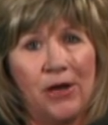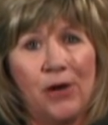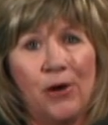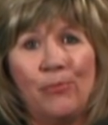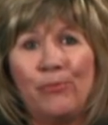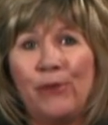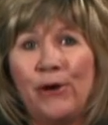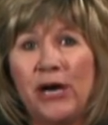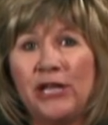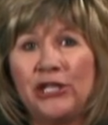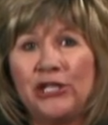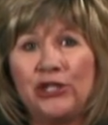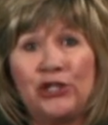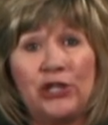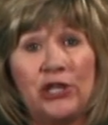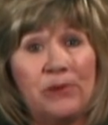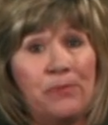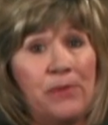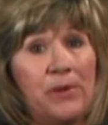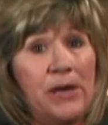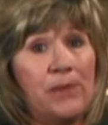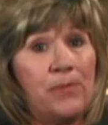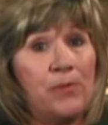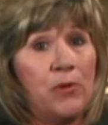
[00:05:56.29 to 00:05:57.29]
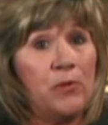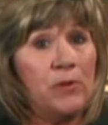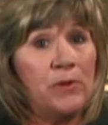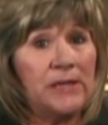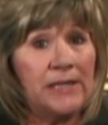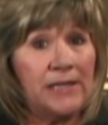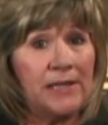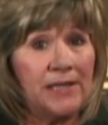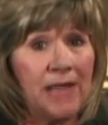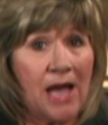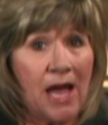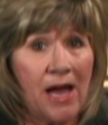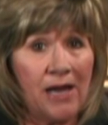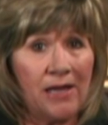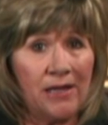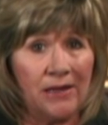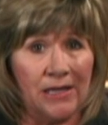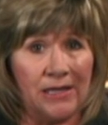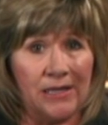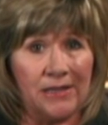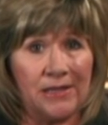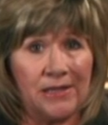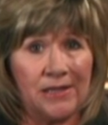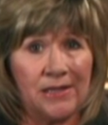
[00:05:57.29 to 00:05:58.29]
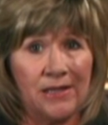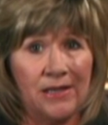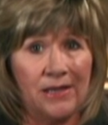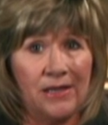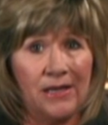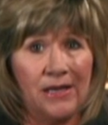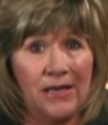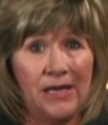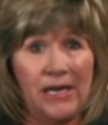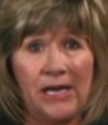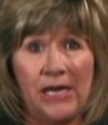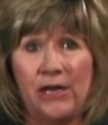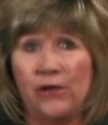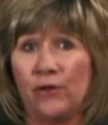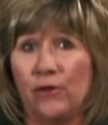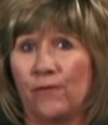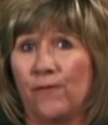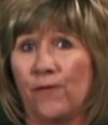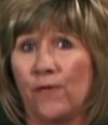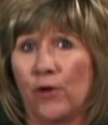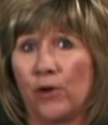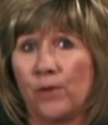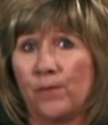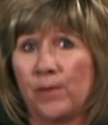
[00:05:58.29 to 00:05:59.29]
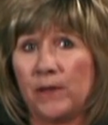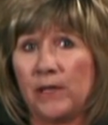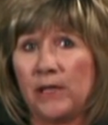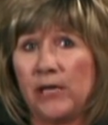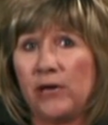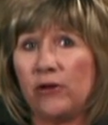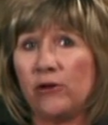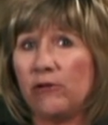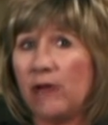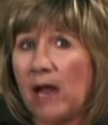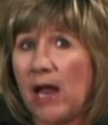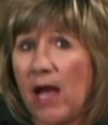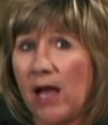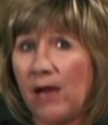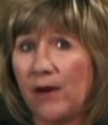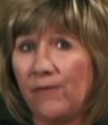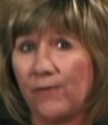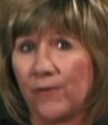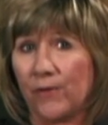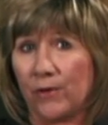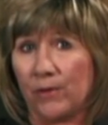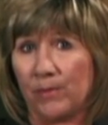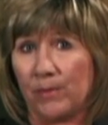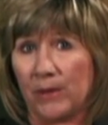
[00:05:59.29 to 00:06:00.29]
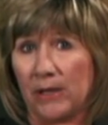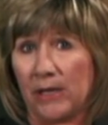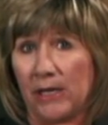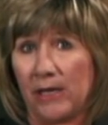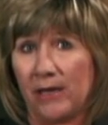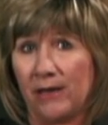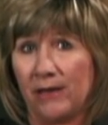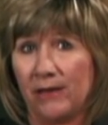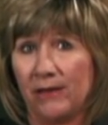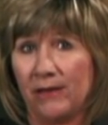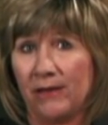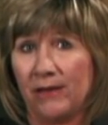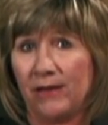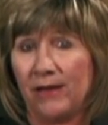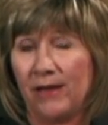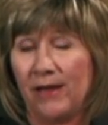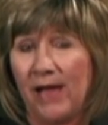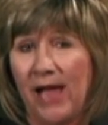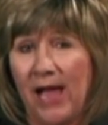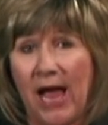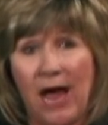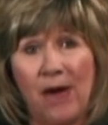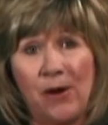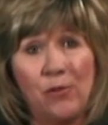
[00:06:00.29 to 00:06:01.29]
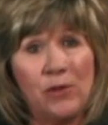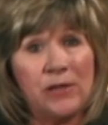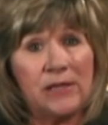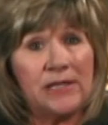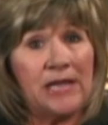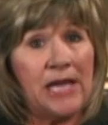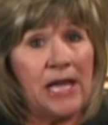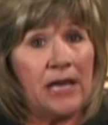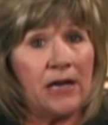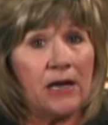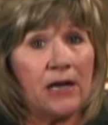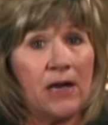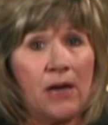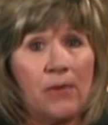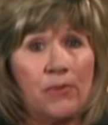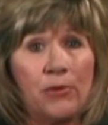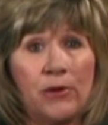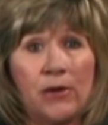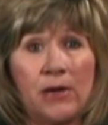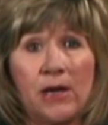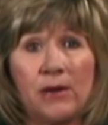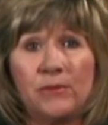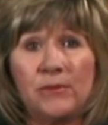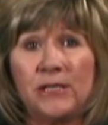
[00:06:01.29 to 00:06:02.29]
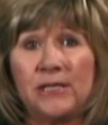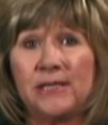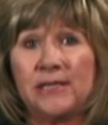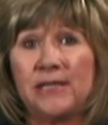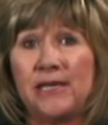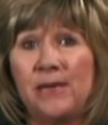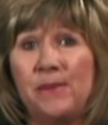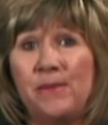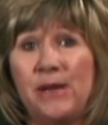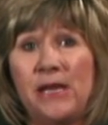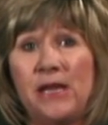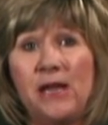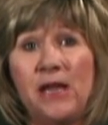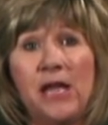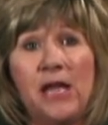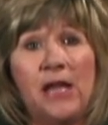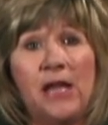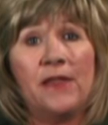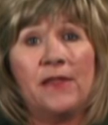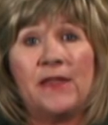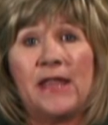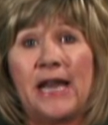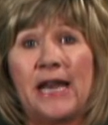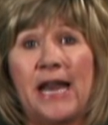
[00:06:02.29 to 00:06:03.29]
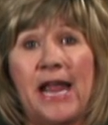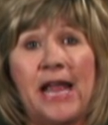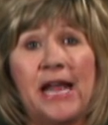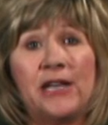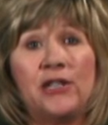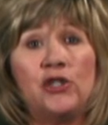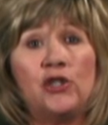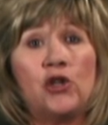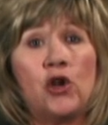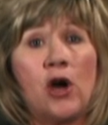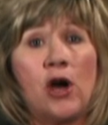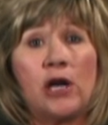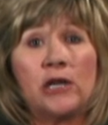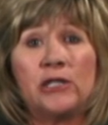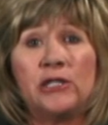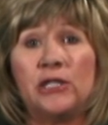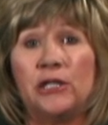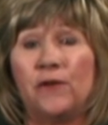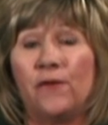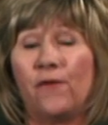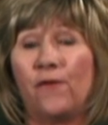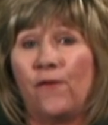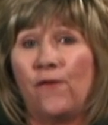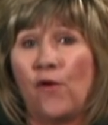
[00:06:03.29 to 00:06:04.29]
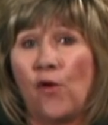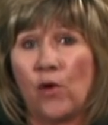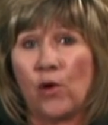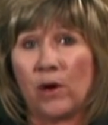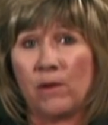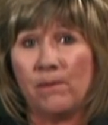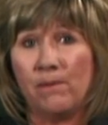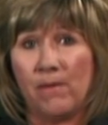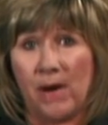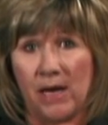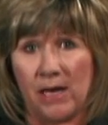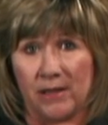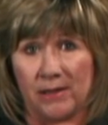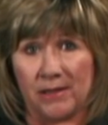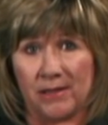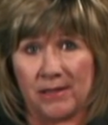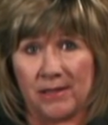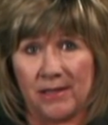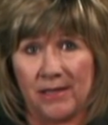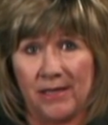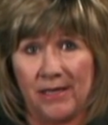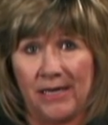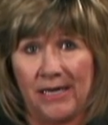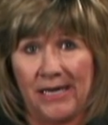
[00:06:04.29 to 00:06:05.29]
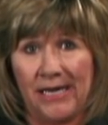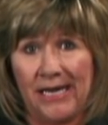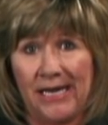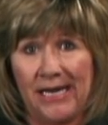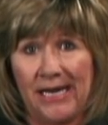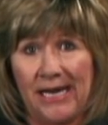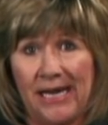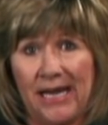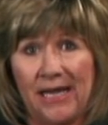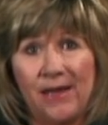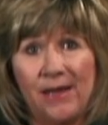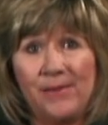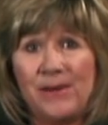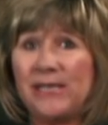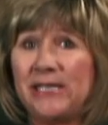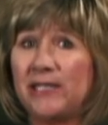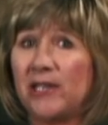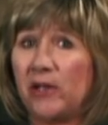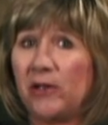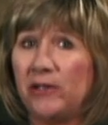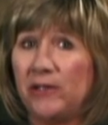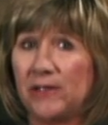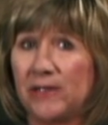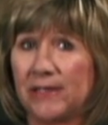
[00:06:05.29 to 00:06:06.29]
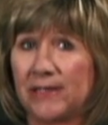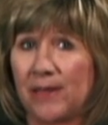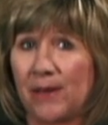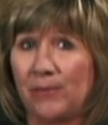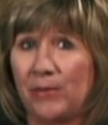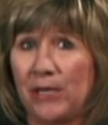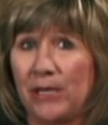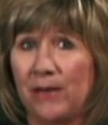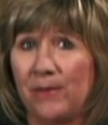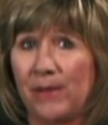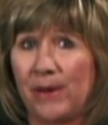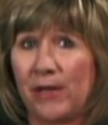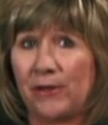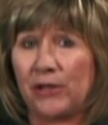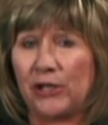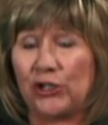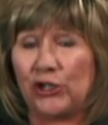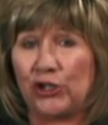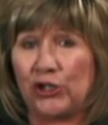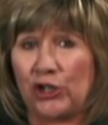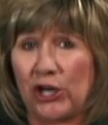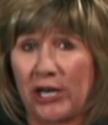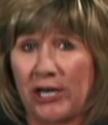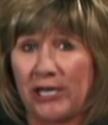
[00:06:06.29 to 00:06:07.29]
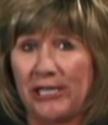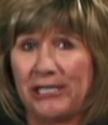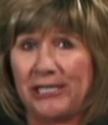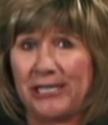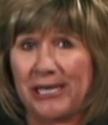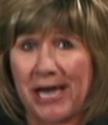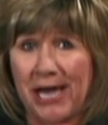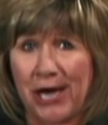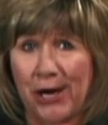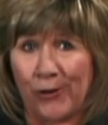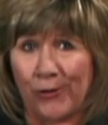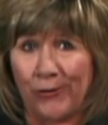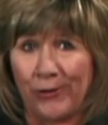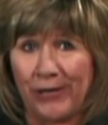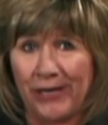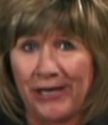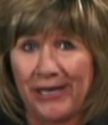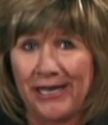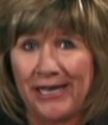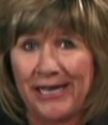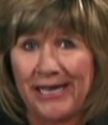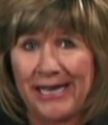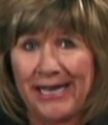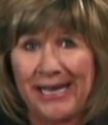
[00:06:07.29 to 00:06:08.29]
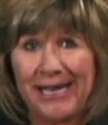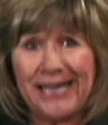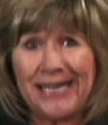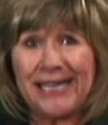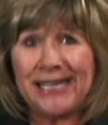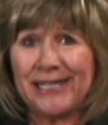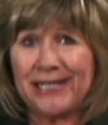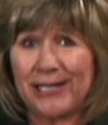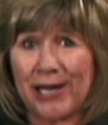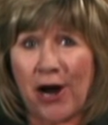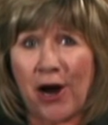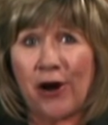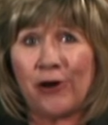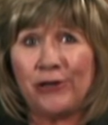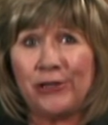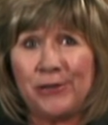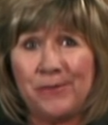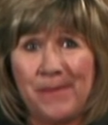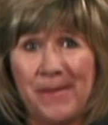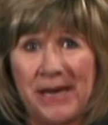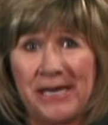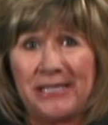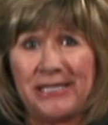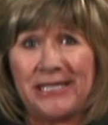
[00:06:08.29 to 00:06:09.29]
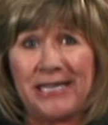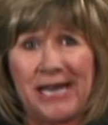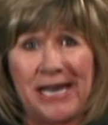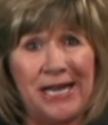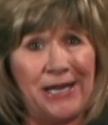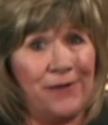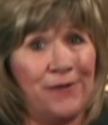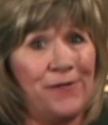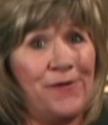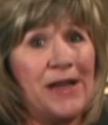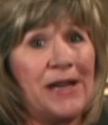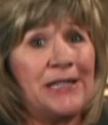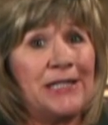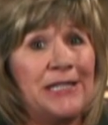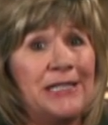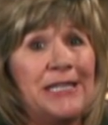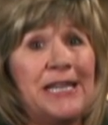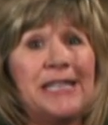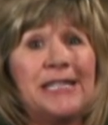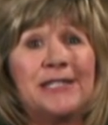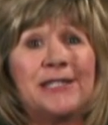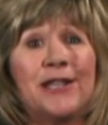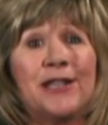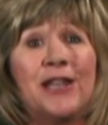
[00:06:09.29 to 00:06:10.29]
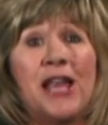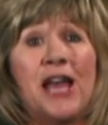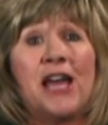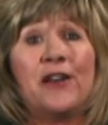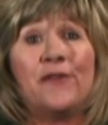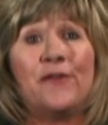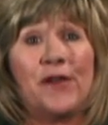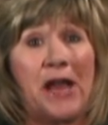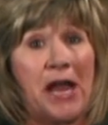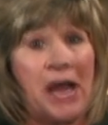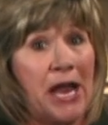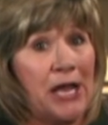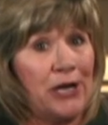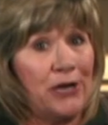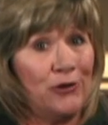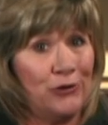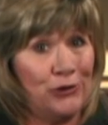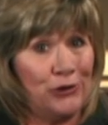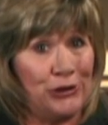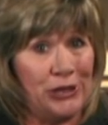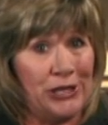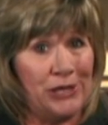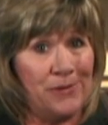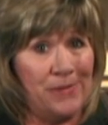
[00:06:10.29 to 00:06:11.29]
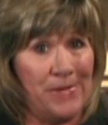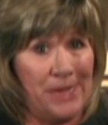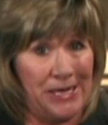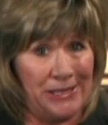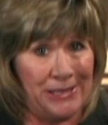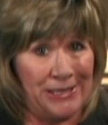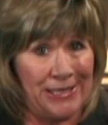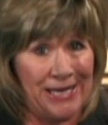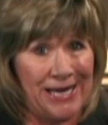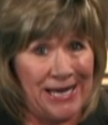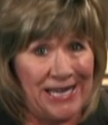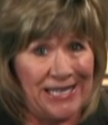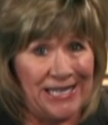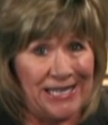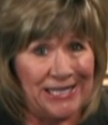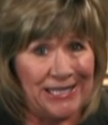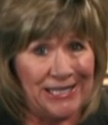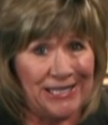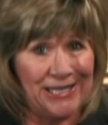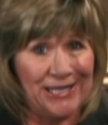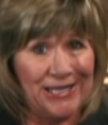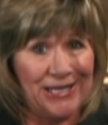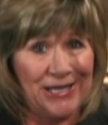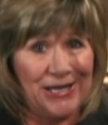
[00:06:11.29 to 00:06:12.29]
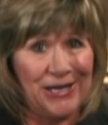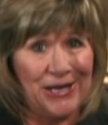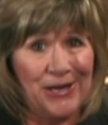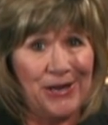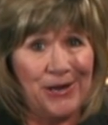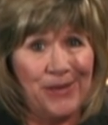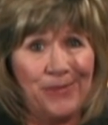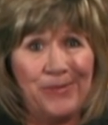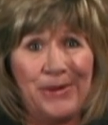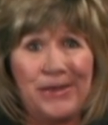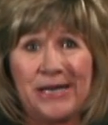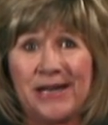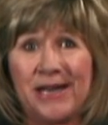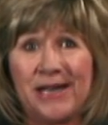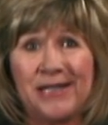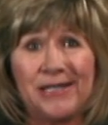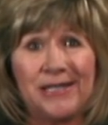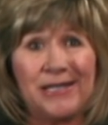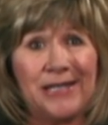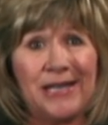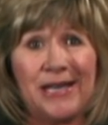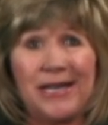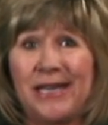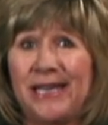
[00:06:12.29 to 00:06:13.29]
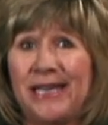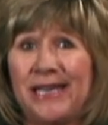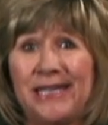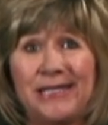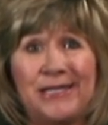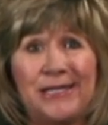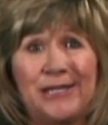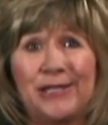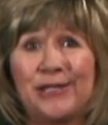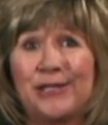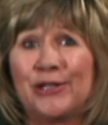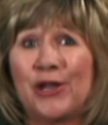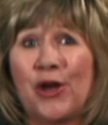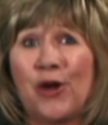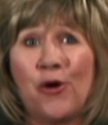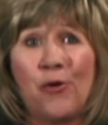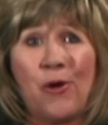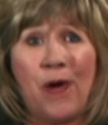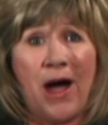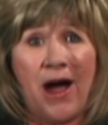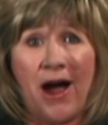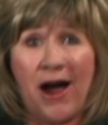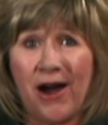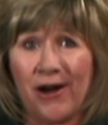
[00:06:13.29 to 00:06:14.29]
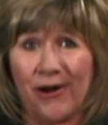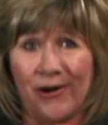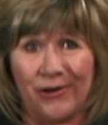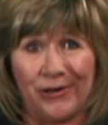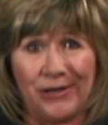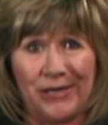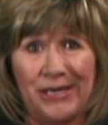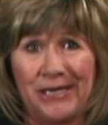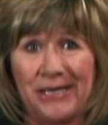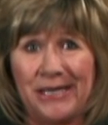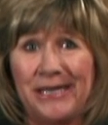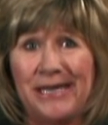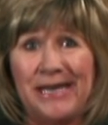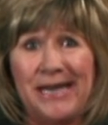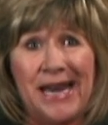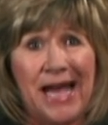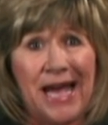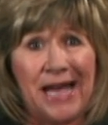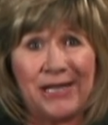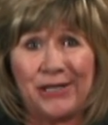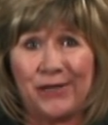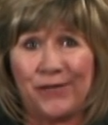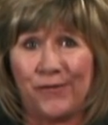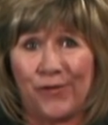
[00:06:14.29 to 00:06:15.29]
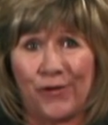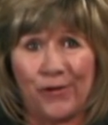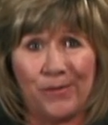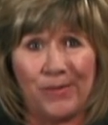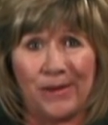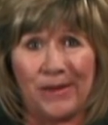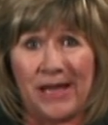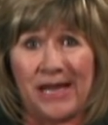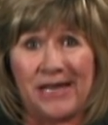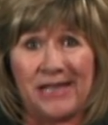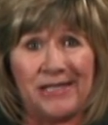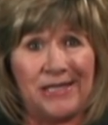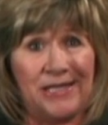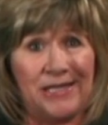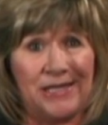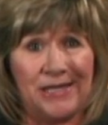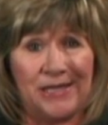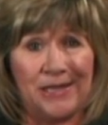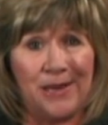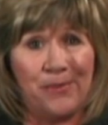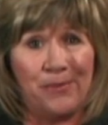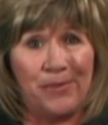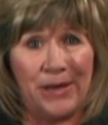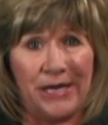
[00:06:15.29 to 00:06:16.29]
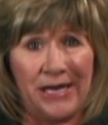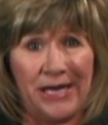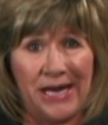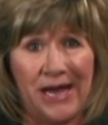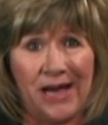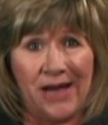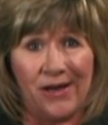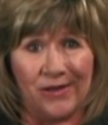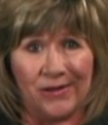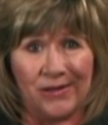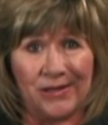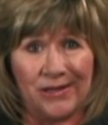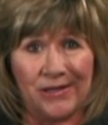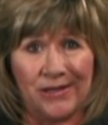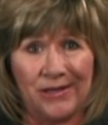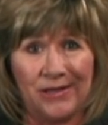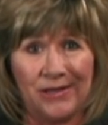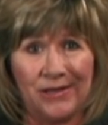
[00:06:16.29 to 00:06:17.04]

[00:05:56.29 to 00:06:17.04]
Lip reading: Punishing people with silence, either verbally or non-verbally. I once had a couple come to see me that hadn't talked in 4 months. And let me tell you something about the shutting down. It gets hard to maintain. In fact, it takes a lot of energy to maintain it because it's so hard not to verbalize to somebody else.